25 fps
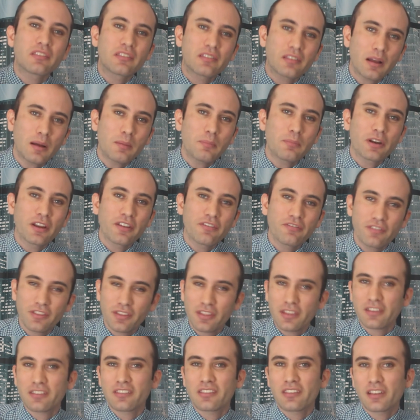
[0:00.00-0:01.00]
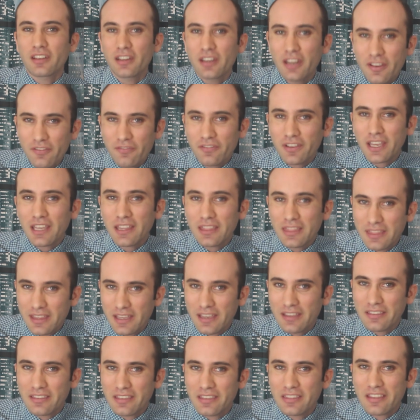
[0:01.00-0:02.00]
summary for the significant
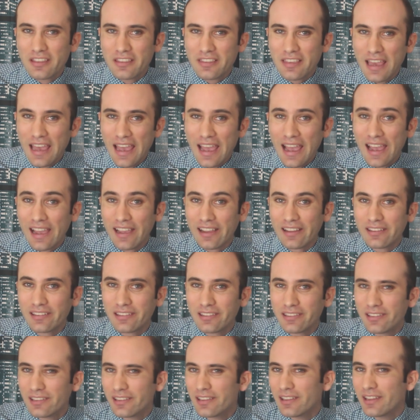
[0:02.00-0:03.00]
things in this act.